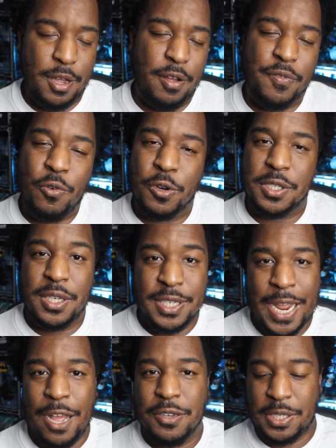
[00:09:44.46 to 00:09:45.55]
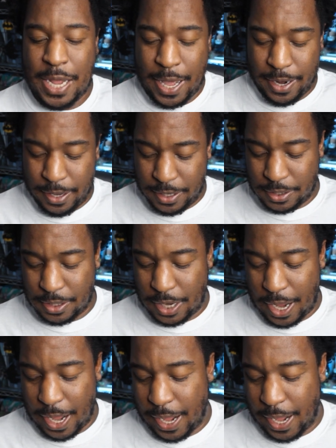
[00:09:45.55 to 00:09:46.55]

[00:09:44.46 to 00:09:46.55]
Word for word: Of course, the downside is